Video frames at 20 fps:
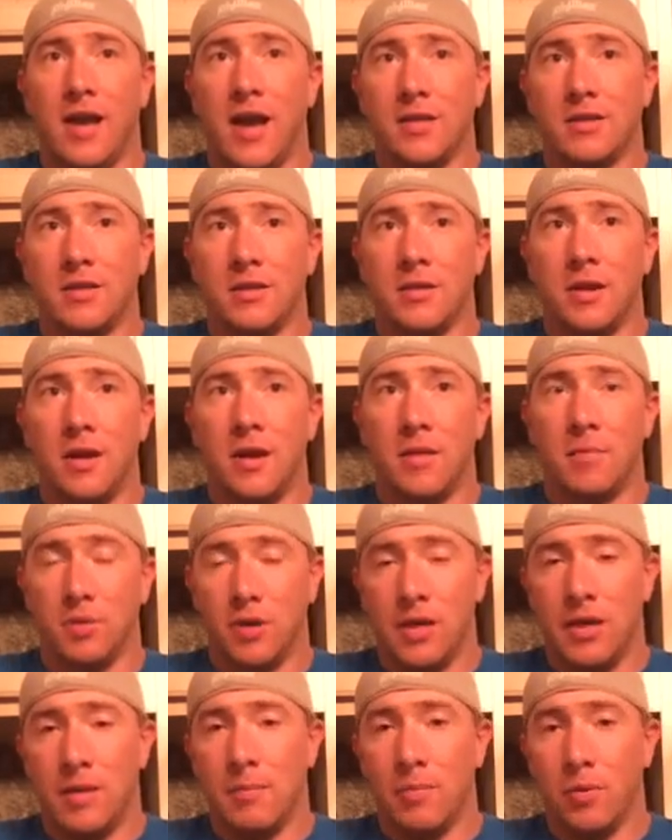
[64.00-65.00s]
that's a
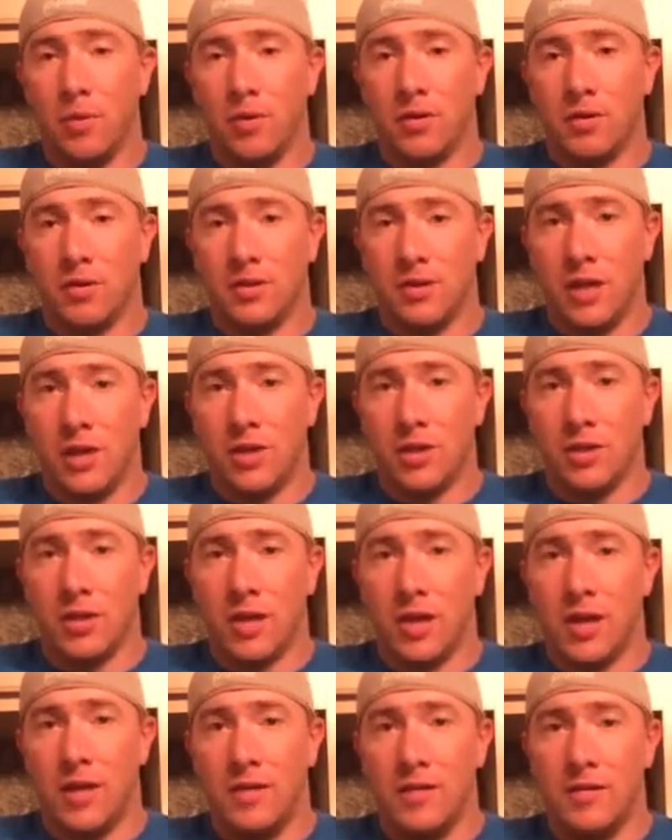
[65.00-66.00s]
pretty important
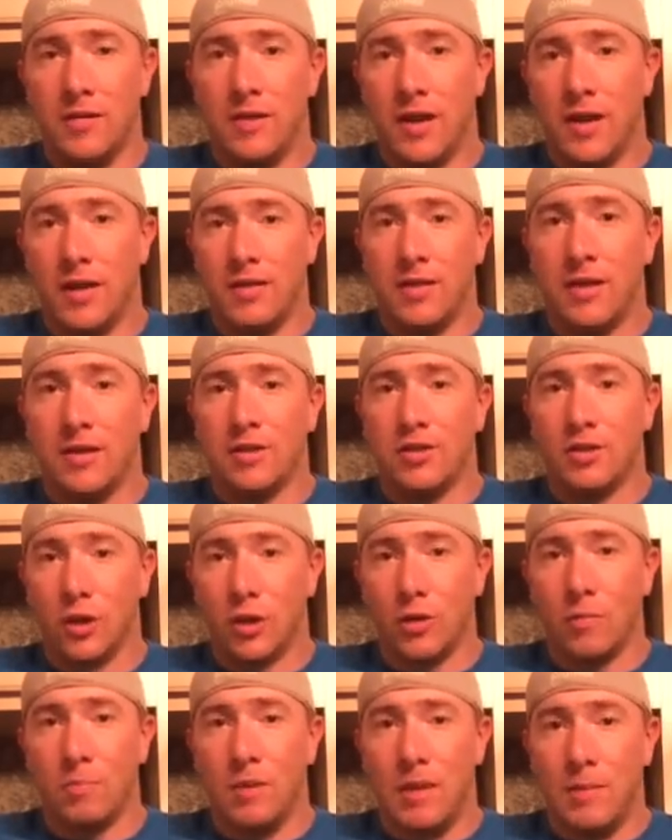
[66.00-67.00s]
distinction that I think
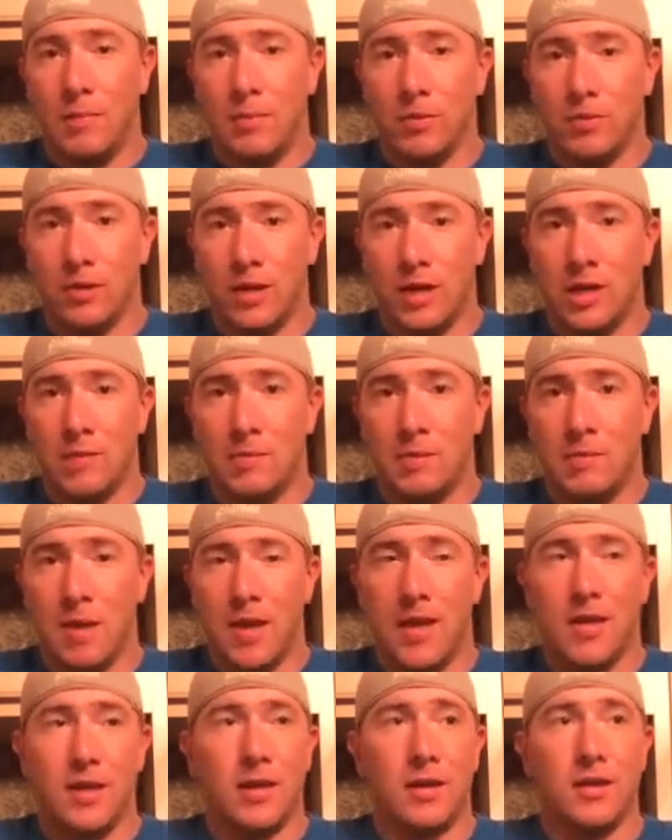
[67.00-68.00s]
certain people need to be
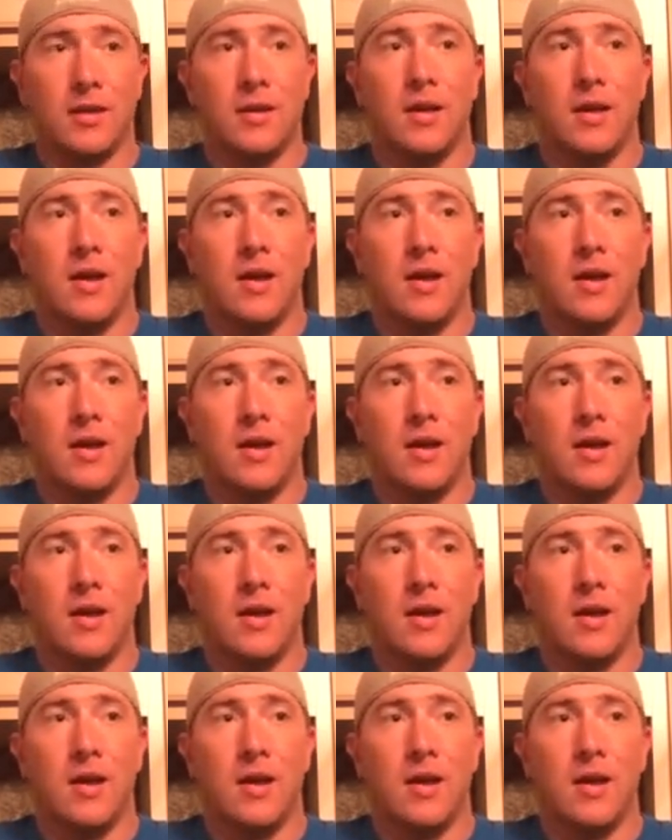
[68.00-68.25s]
making.